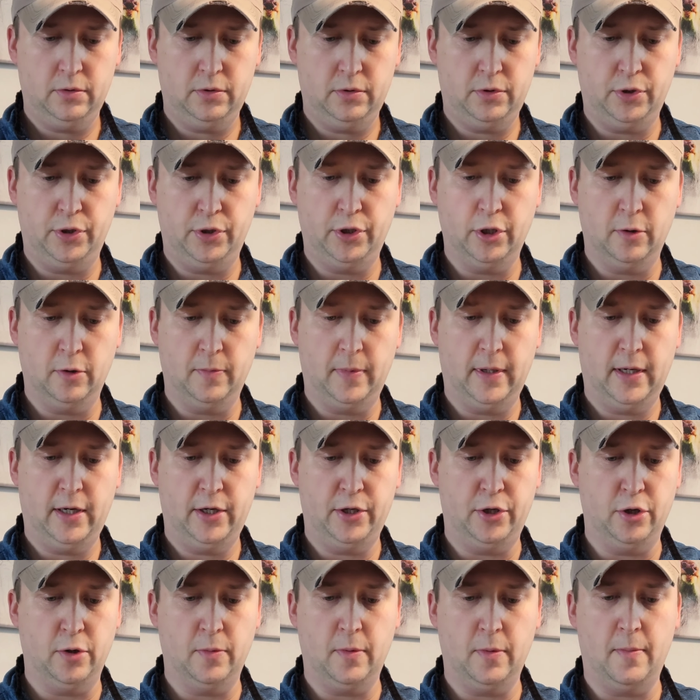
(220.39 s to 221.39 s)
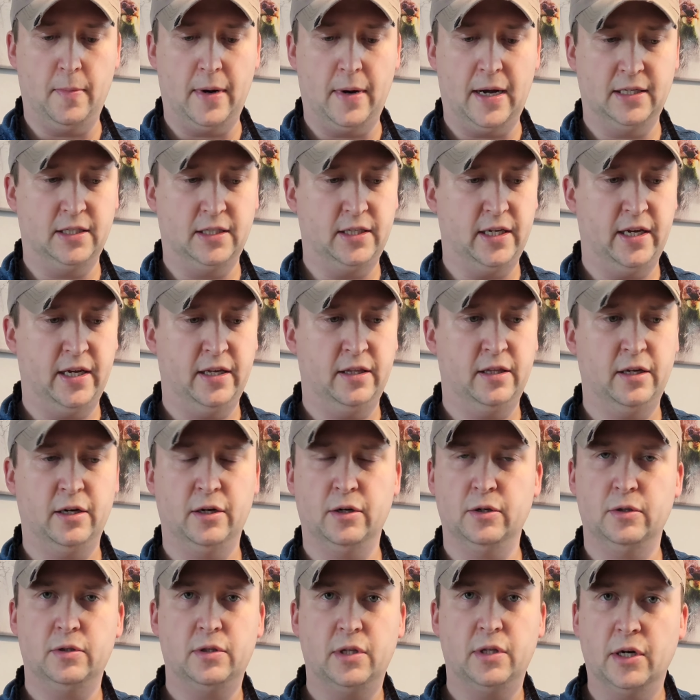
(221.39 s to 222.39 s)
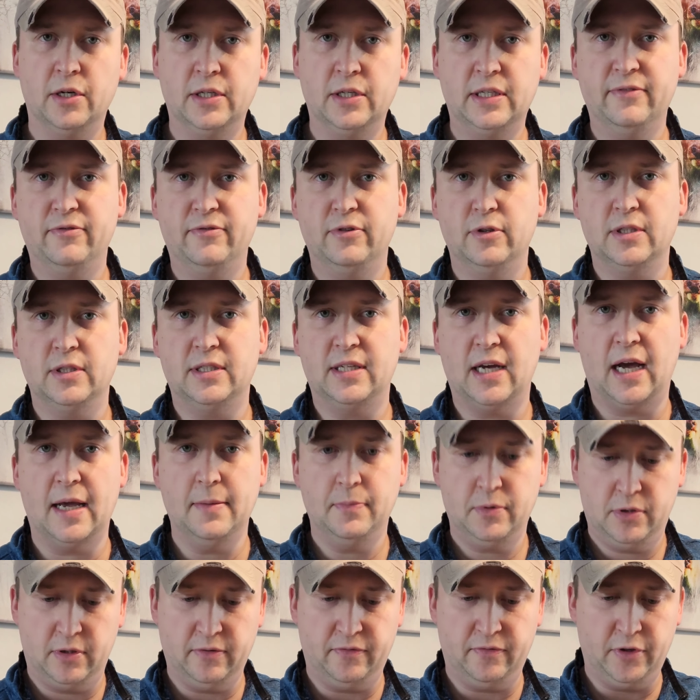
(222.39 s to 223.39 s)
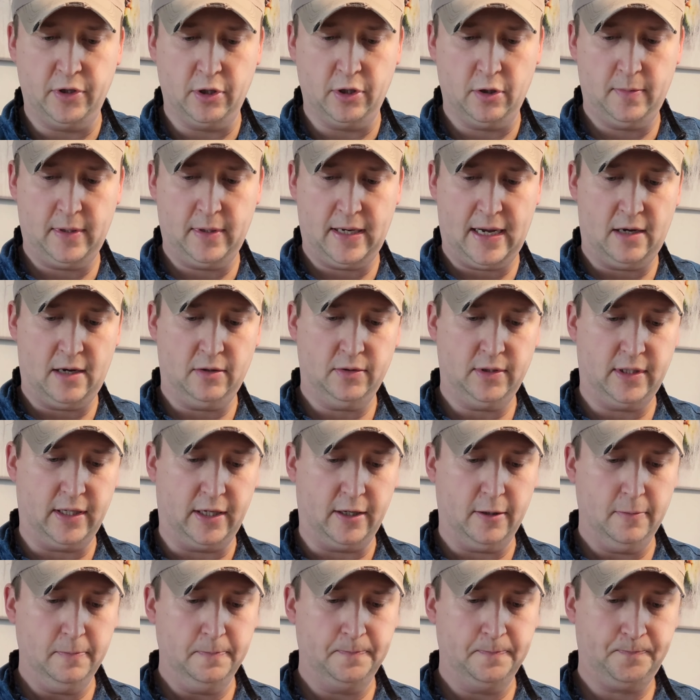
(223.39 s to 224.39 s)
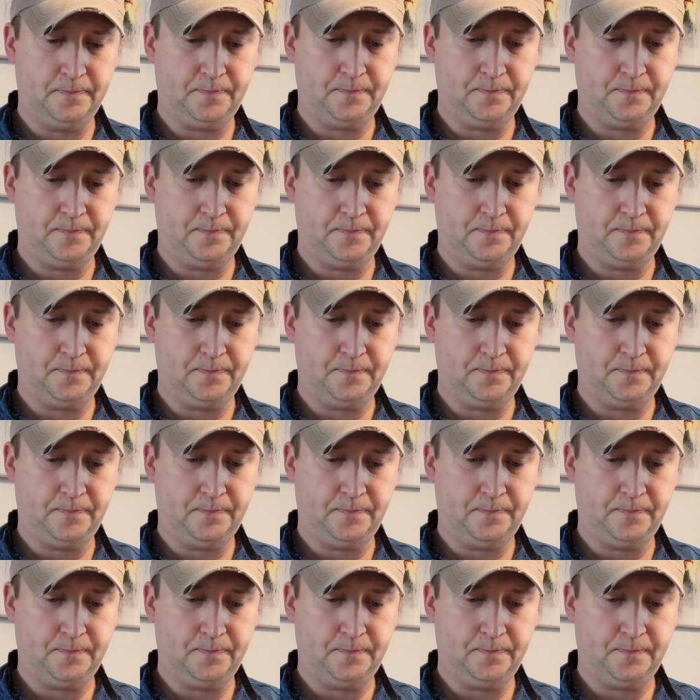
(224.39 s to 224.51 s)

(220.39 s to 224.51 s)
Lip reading: to yerba mate, there are different types of yerba out there.